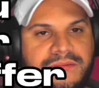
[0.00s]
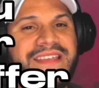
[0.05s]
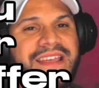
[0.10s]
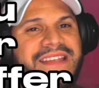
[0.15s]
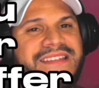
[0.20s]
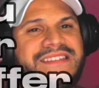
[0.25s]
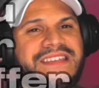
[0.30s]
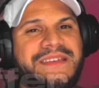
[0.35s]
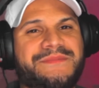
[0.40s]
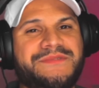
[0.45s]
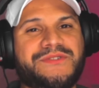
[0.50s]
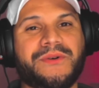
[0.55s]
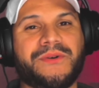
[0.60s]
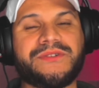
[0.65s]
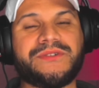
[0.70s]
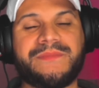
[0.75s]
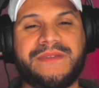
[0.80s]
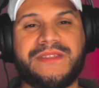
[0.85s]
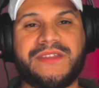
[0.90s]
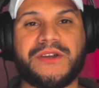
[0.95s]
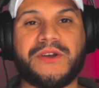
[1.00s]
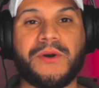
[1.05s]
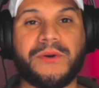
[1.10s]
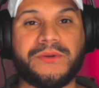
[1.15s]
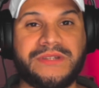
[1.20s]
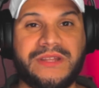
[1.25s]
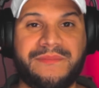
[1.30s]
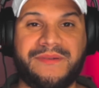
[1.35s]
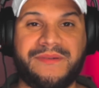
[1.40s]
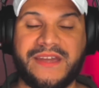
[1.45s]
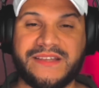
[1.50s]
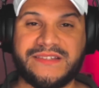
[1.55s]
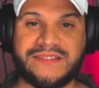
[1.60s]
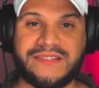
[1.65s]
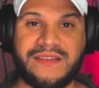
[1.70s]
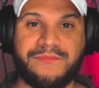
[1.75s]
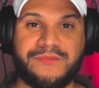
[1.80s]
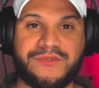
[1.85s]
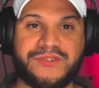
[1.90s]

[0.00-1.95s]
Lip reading: The second team is going to be the co-DPS team,